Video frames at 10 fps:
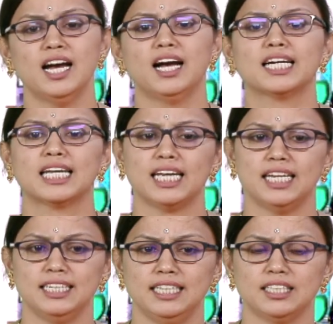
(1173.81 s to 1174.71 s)

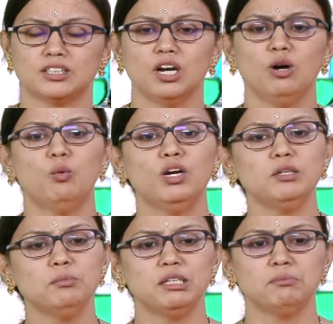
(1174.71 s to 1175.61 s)
calyx. What do you
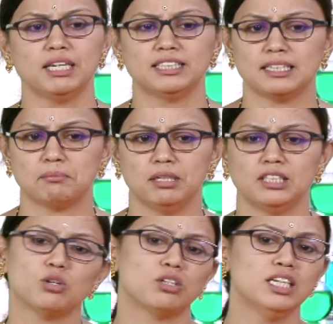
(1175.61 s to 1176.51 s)
mean by sepals or
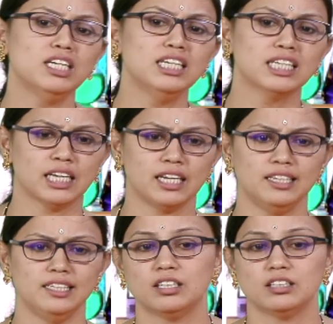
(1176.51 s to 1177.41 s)
the calyx?